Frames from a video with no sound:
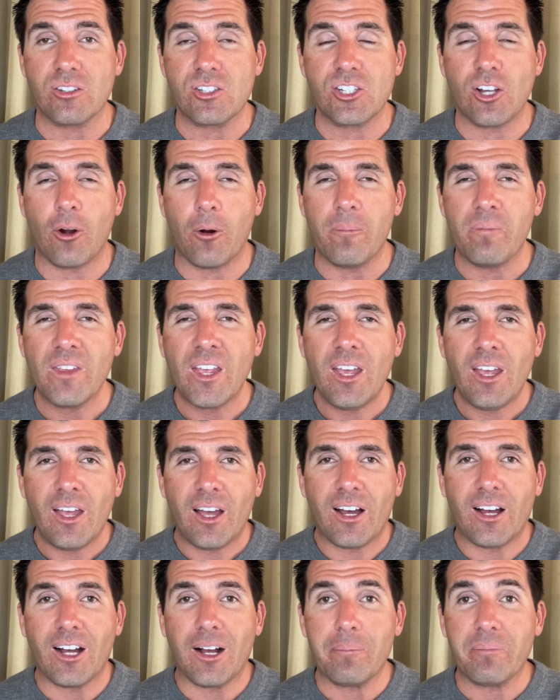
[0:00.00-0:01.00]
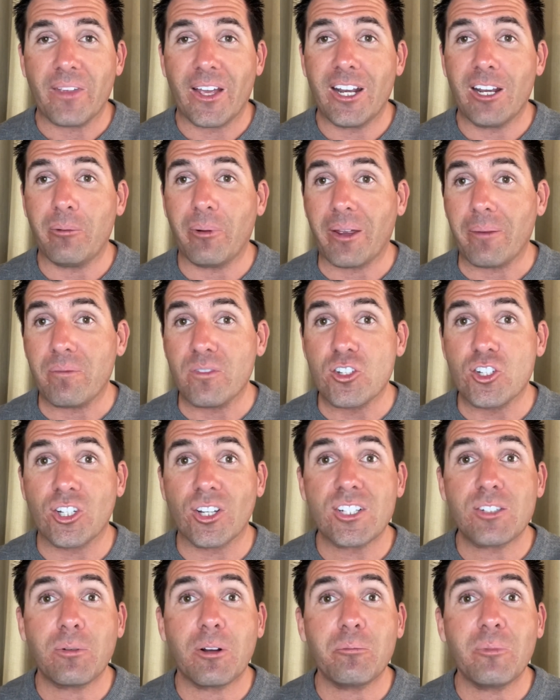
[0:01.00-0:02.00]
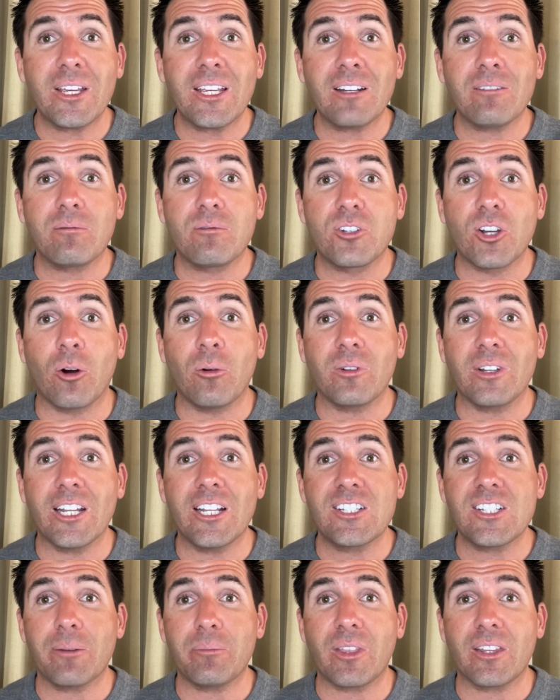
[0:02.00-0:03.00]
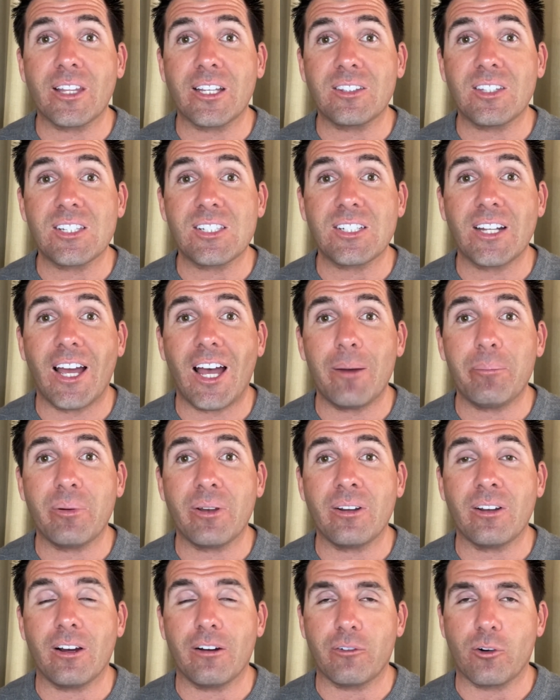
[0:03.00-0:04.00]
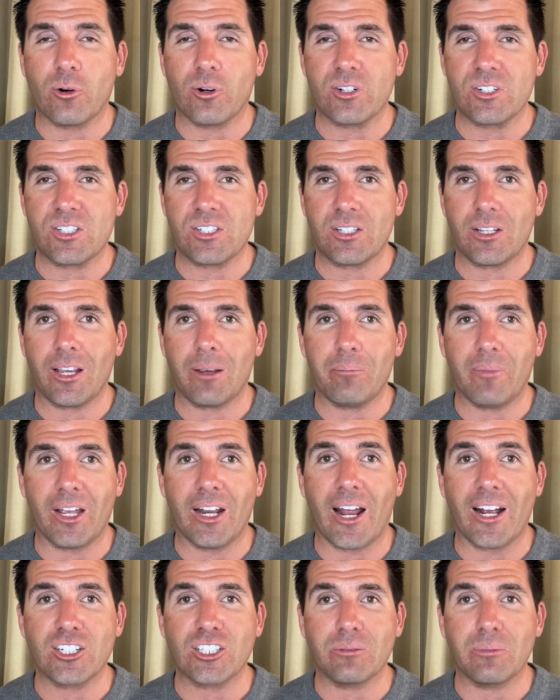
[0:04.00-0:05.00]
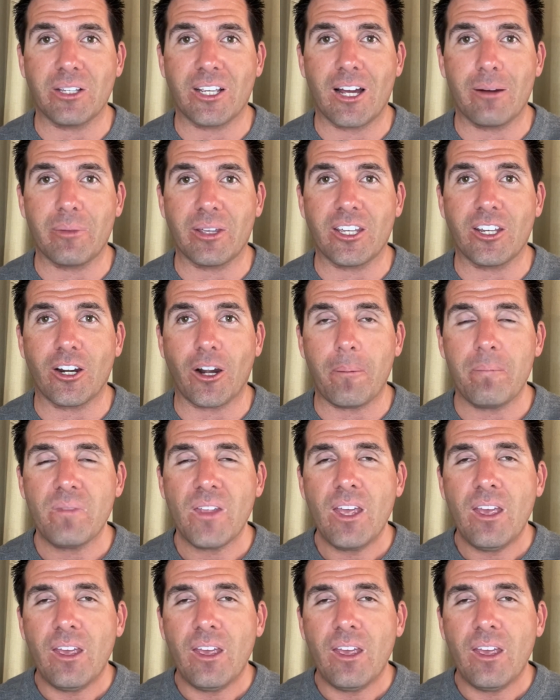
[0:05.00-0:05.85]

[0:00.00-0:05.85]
So anyway, just when we don't need something like this to happen, of course, it might actually be coming here.